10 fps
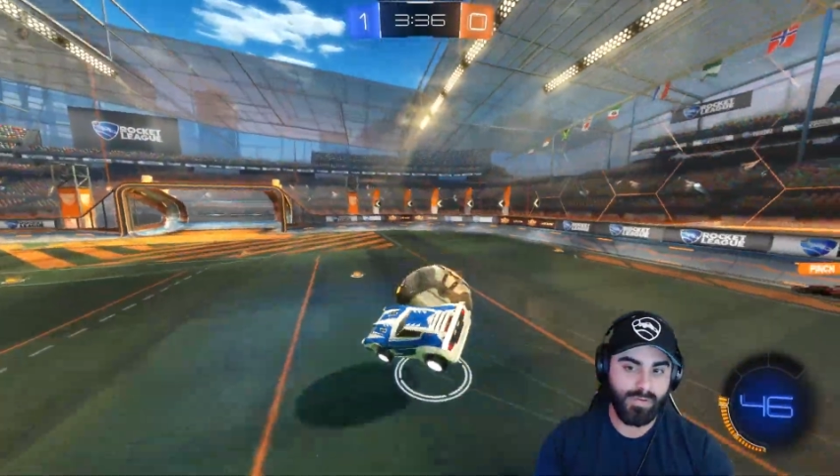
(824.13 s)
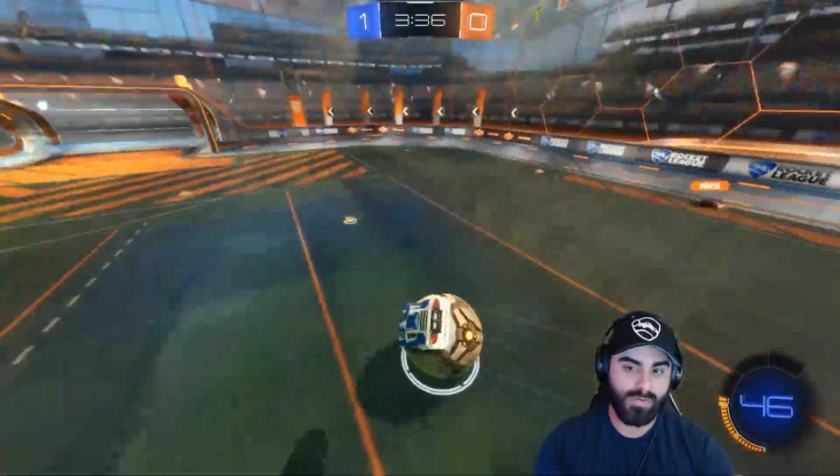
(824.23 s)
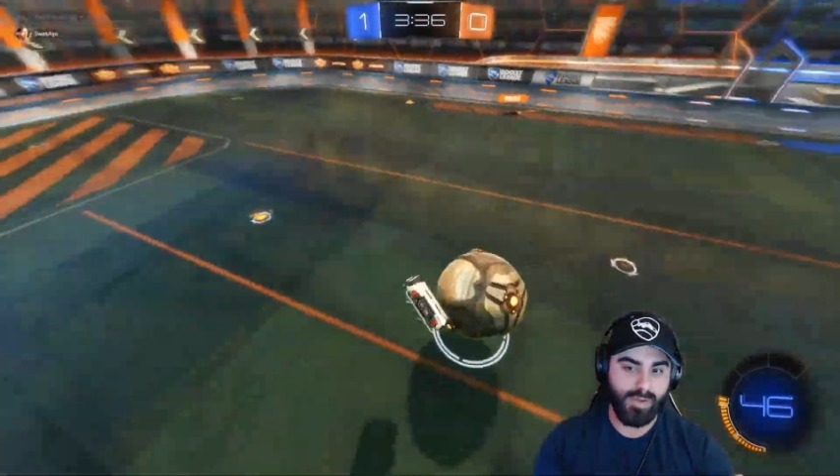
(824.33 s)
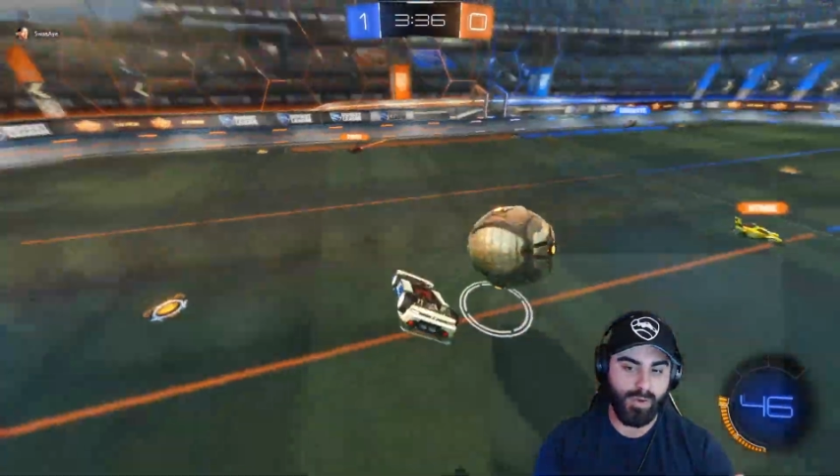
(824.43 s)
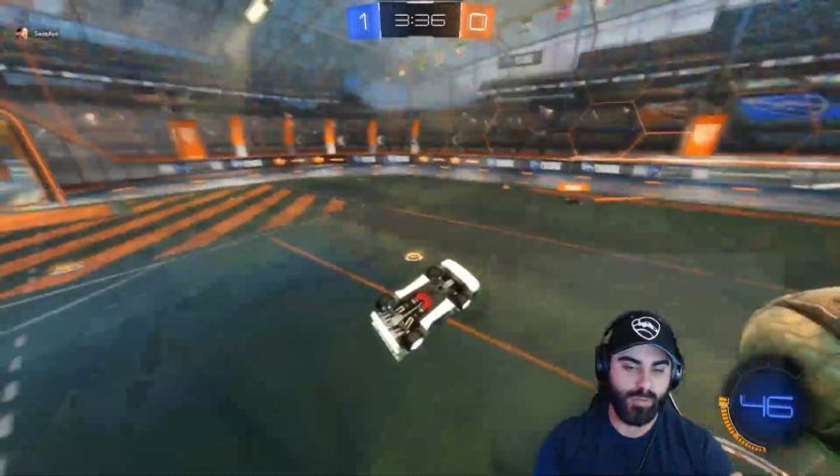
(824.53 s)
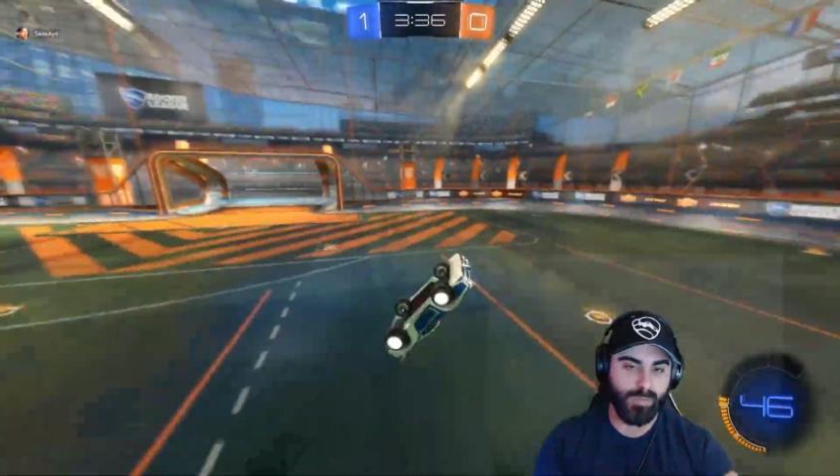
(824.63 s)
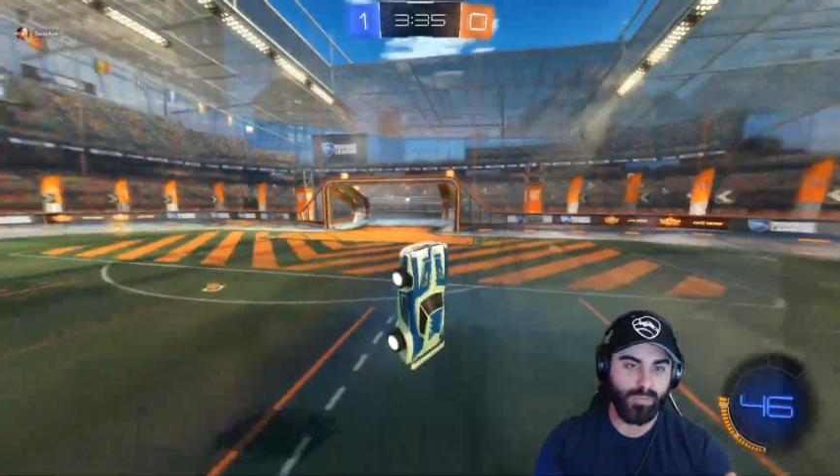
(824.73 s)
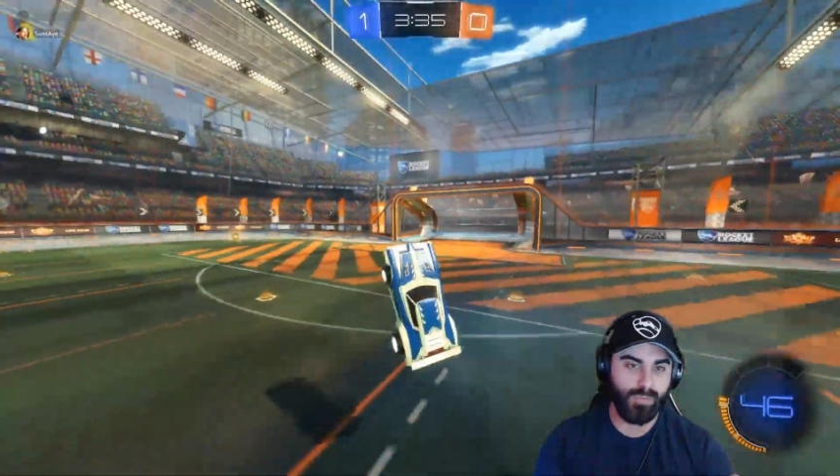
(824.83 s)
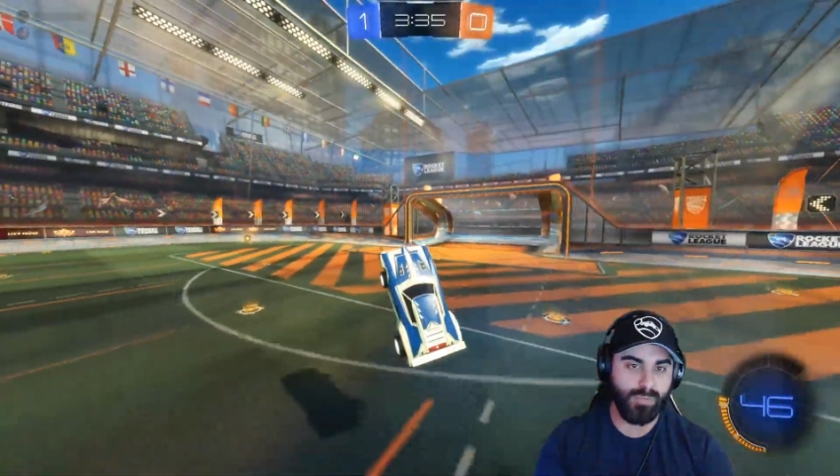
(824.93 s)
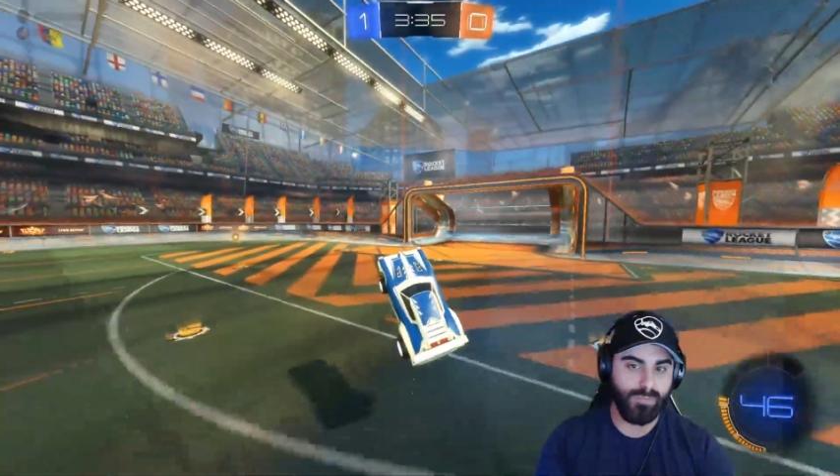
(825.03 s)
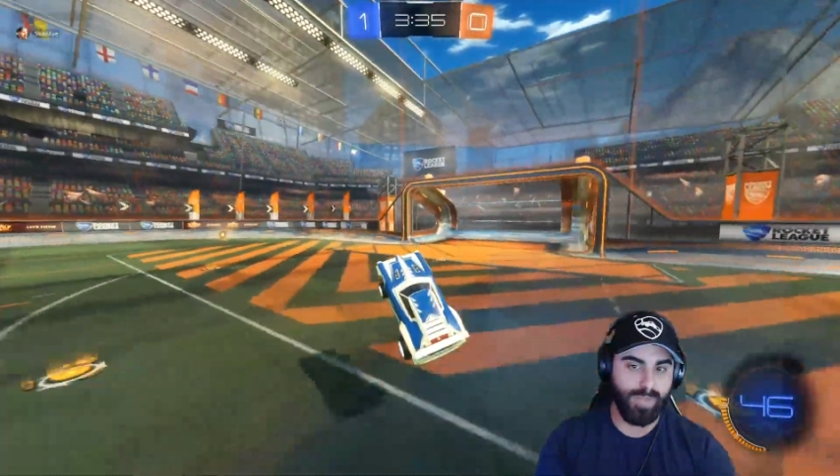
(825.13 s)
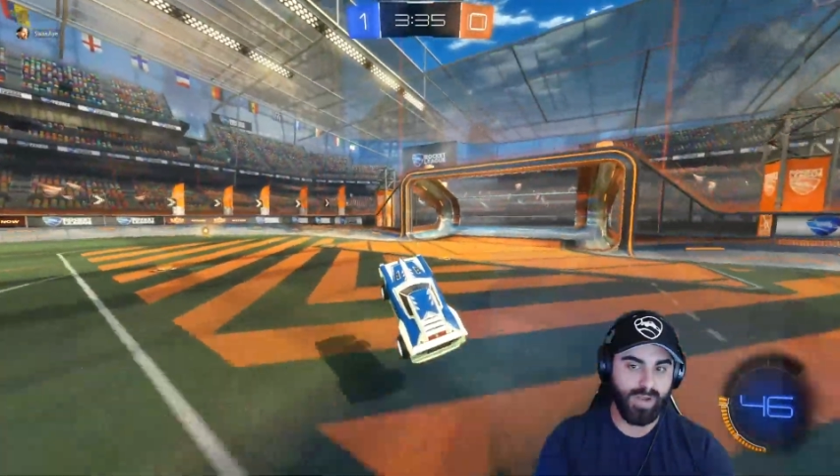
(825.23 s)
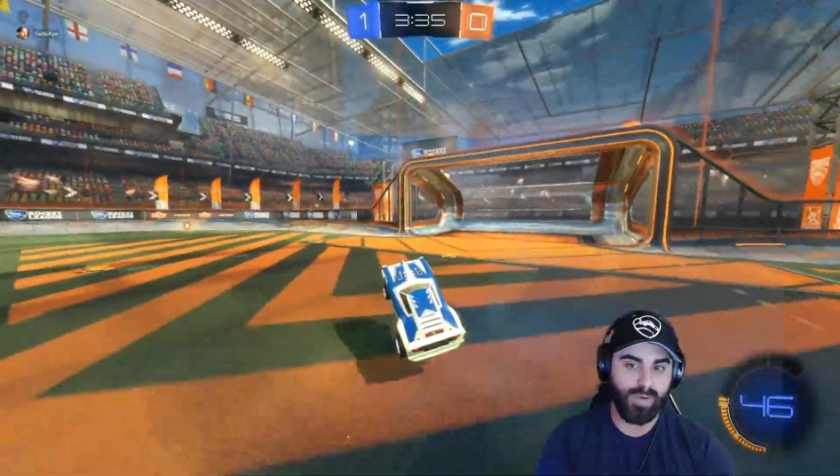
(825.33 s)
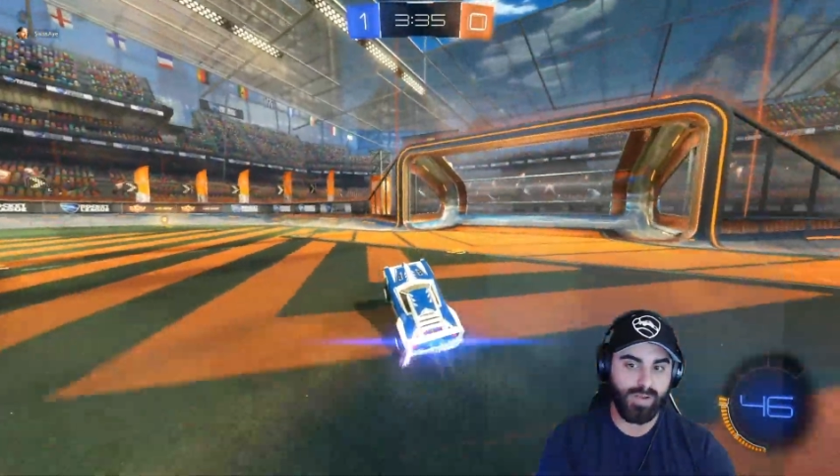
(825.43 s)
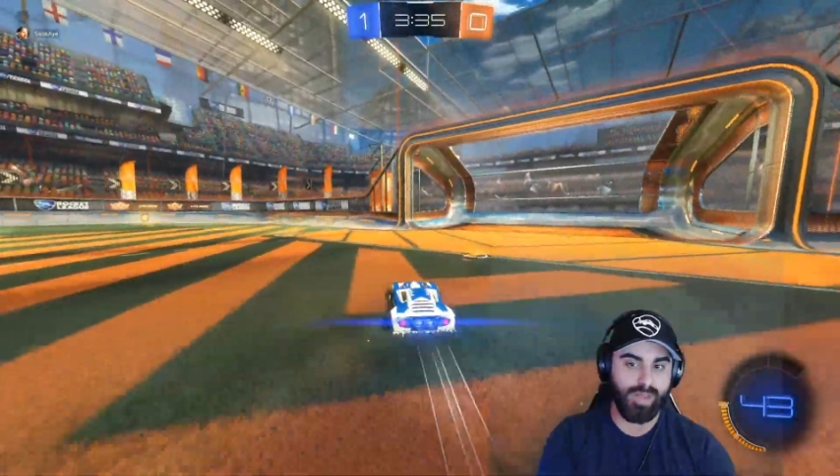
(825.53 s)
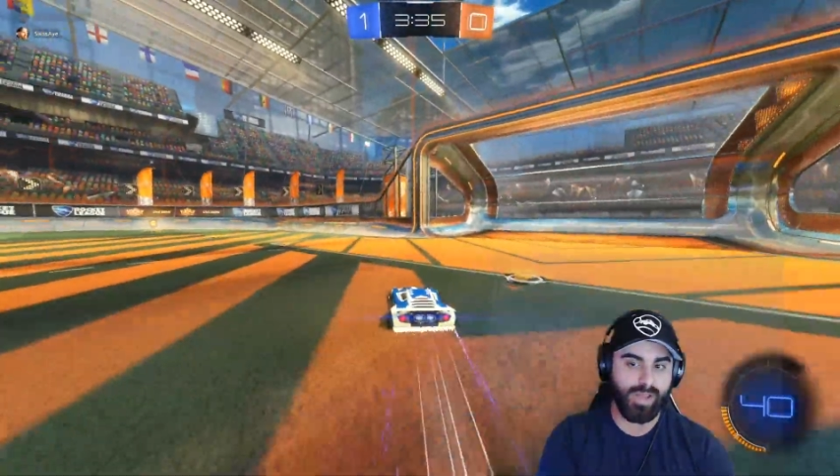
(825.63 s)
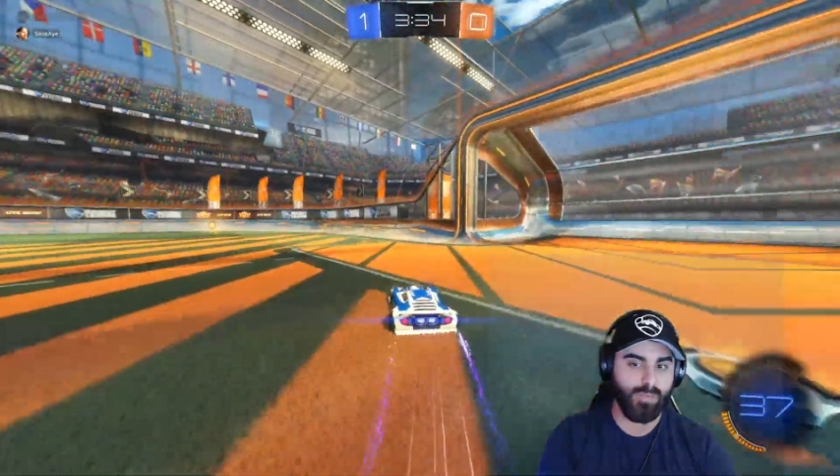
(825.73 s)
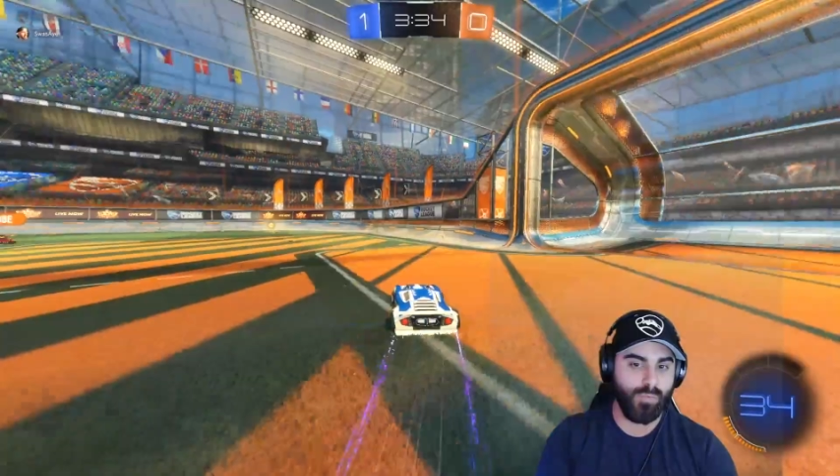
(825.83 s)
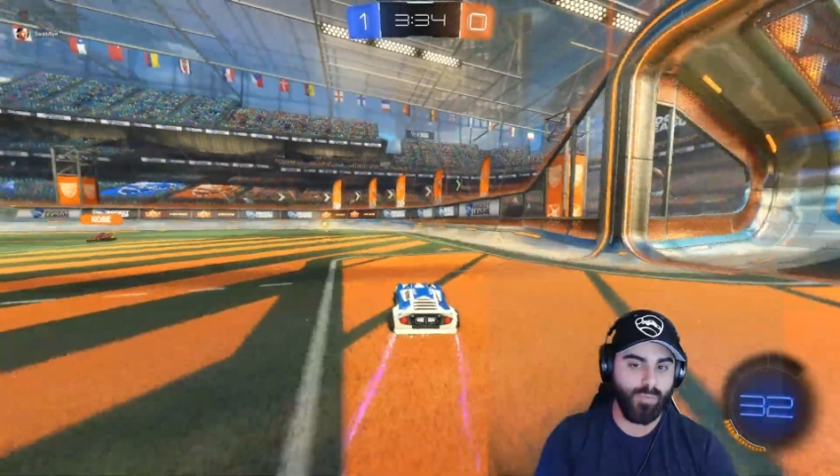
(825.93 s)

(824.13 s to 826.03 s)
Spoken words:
So my question, like,